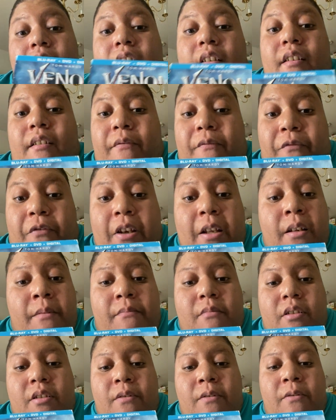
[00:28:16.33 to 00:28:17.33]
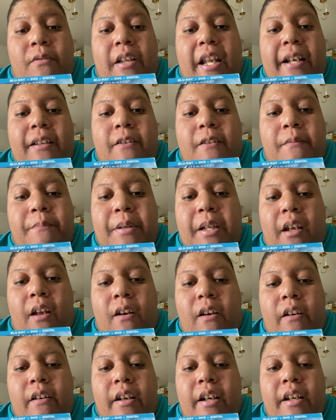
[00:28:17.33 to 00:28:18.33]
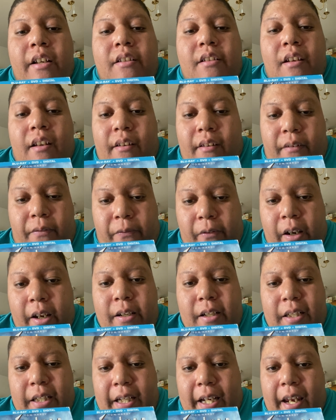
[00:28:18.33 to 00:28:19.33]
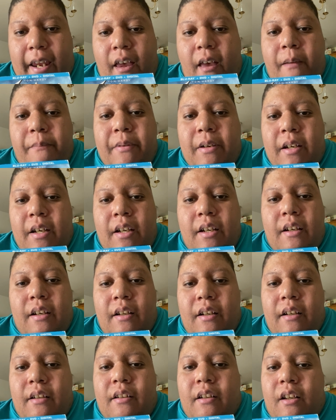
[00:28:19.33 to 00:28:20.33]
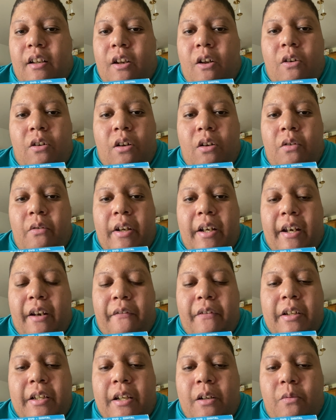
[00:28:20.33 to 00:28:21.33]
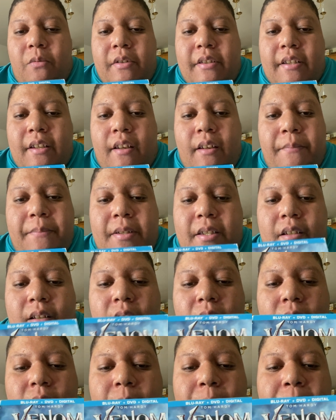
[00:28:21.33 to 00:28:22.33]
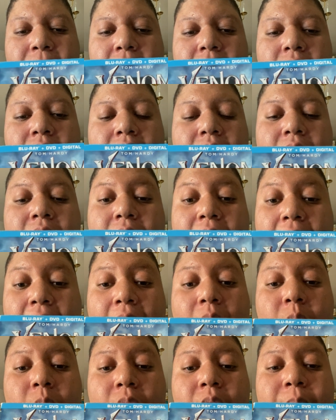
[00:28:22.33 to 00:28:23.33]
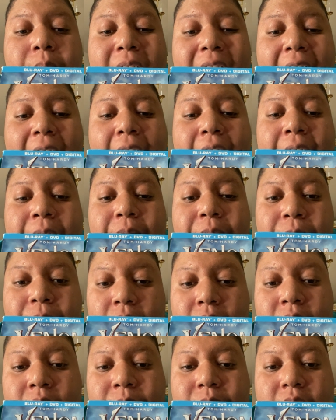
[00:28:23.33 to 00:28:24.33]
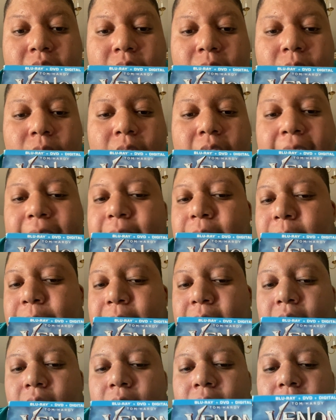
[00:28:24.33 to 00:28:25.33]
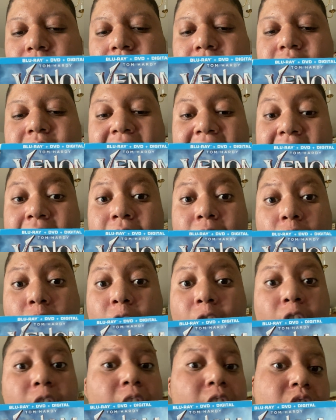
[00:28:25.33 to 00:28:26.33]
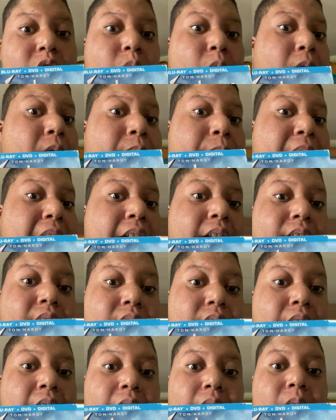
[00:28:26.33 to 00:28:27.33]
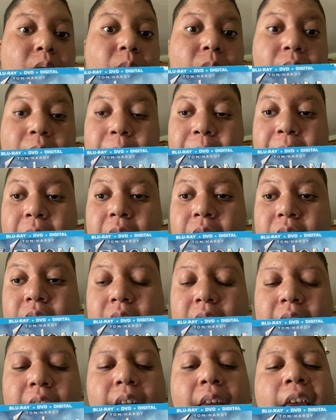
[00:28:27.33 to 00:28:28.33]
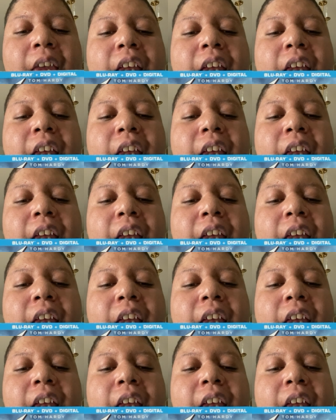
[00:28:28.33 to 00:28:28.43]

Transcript: The Venom 2, Let There Be Carnage, is finally happening. The logo and everything was up, so I will be adding Venom 2, Let There Be Carnage, and Carnage will be in the second one, apparently.